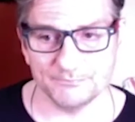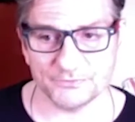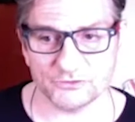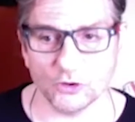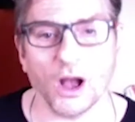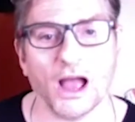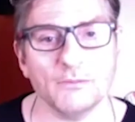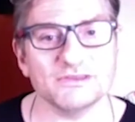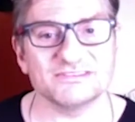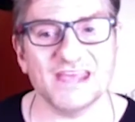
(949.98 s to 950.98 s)
So I
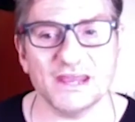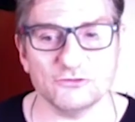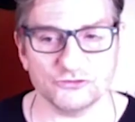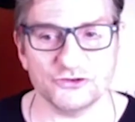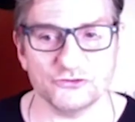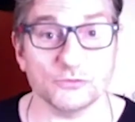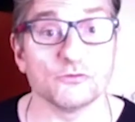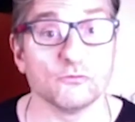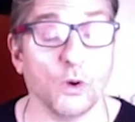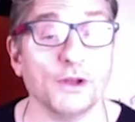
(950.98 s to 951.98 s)
would say, just in terms
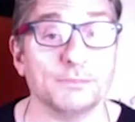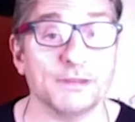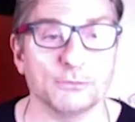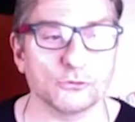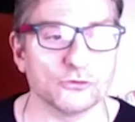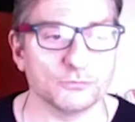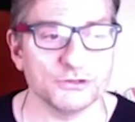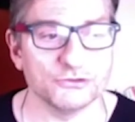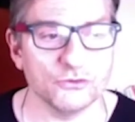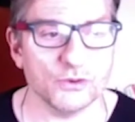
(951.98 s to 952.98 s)
of what people could
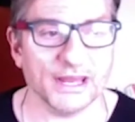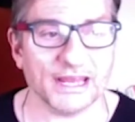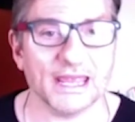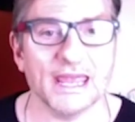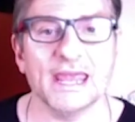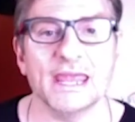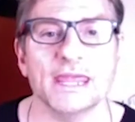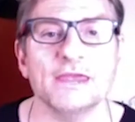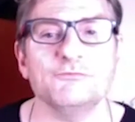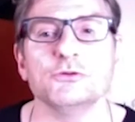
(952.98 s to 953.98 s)
be doing,
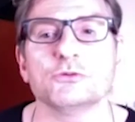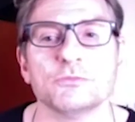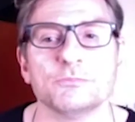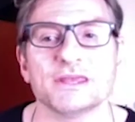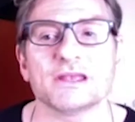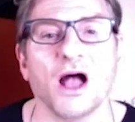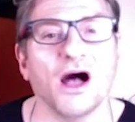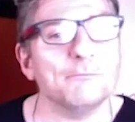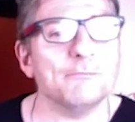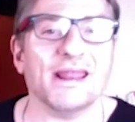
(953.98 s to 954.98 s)
if you could be
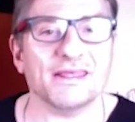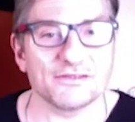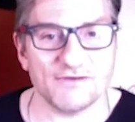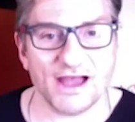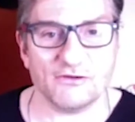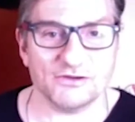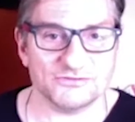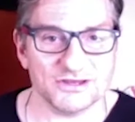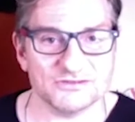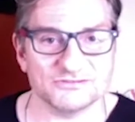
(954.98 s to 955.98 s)
combating the
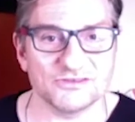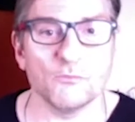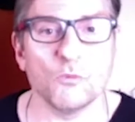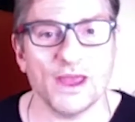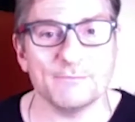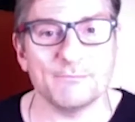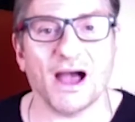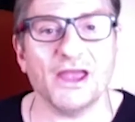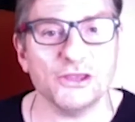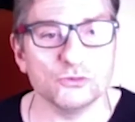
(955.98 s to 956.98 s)
virus in some way
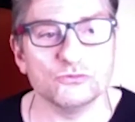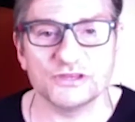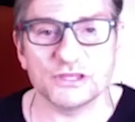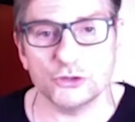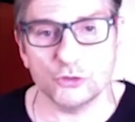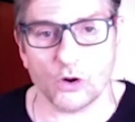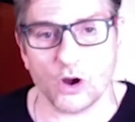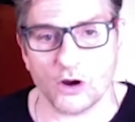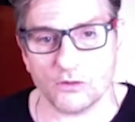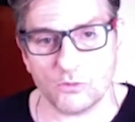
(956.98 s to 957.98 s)
by using your
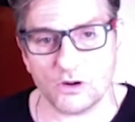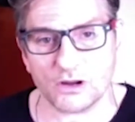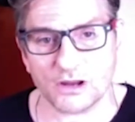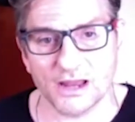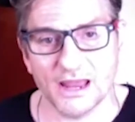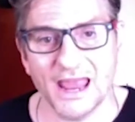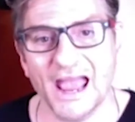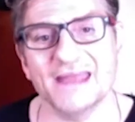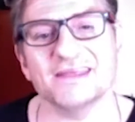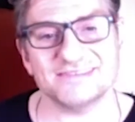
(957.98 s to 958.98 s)
artwork
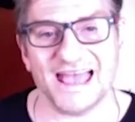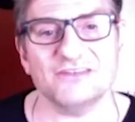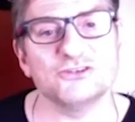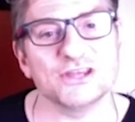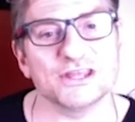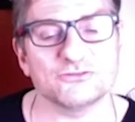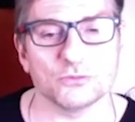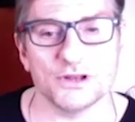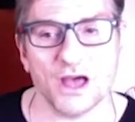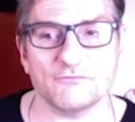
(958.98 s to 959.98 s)
and attaching it to
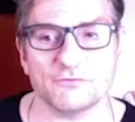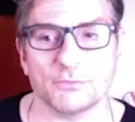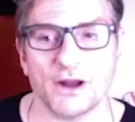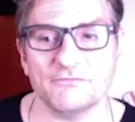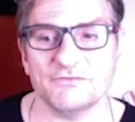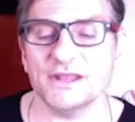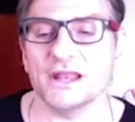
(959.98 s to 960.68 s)
a not-for-profit,